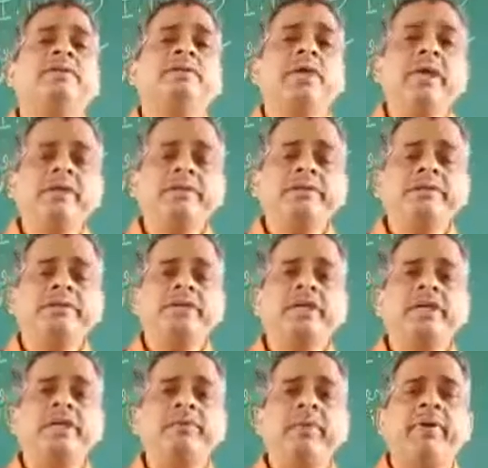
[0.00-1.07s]
select
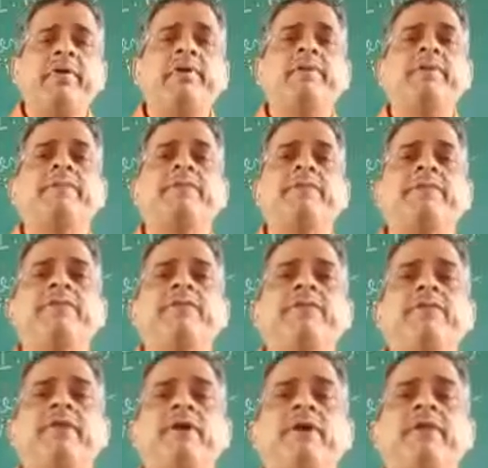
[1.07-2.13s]
statement
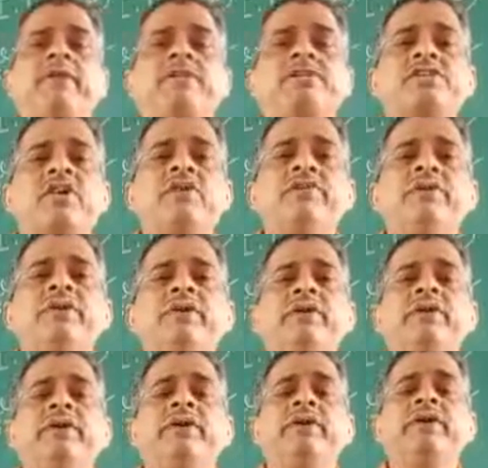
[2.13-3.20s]
for retrieving
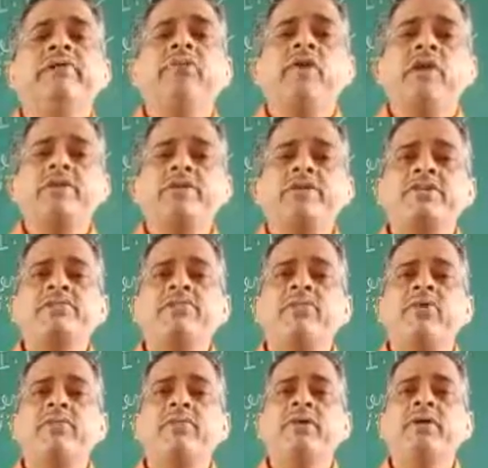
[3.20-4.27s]
information
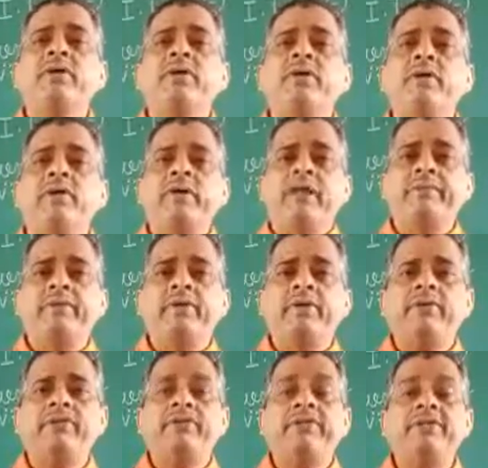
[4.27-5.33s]
from the table.
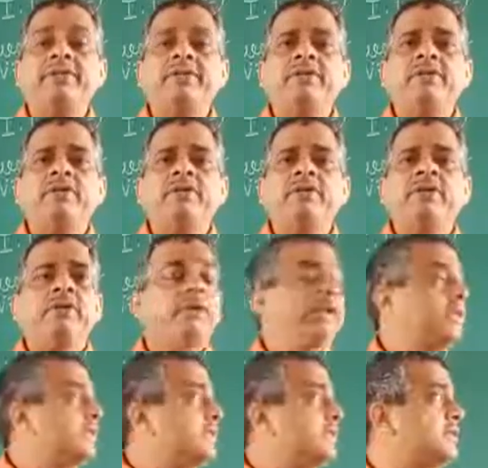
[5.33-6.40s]
First, it
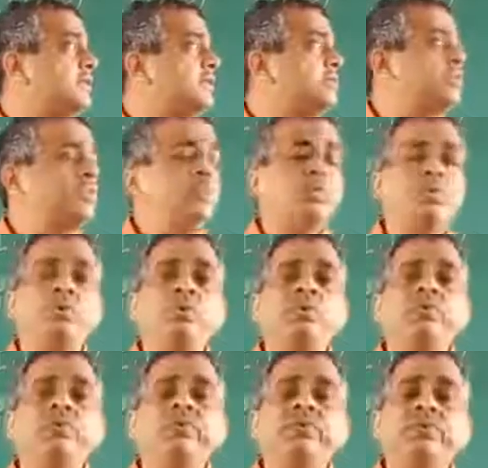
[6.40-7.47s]
is necessary to know
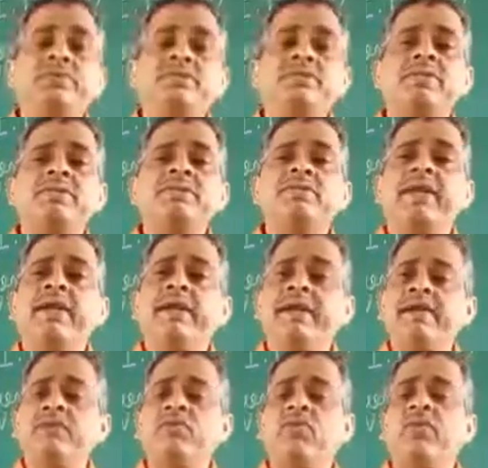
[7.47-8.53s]
first the
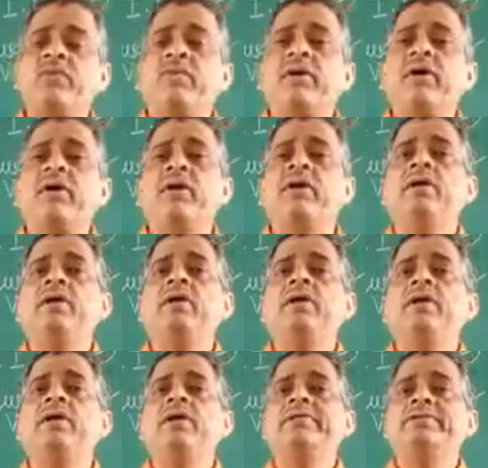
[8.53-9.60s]
syntax of the
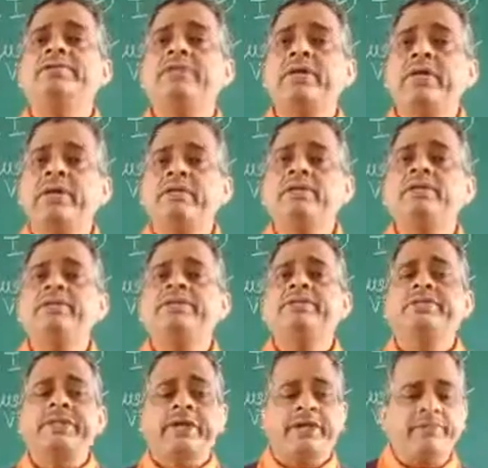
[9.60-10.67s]
select
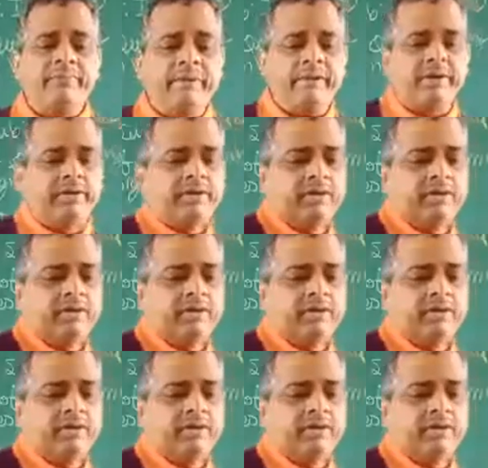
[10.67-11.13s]
statement.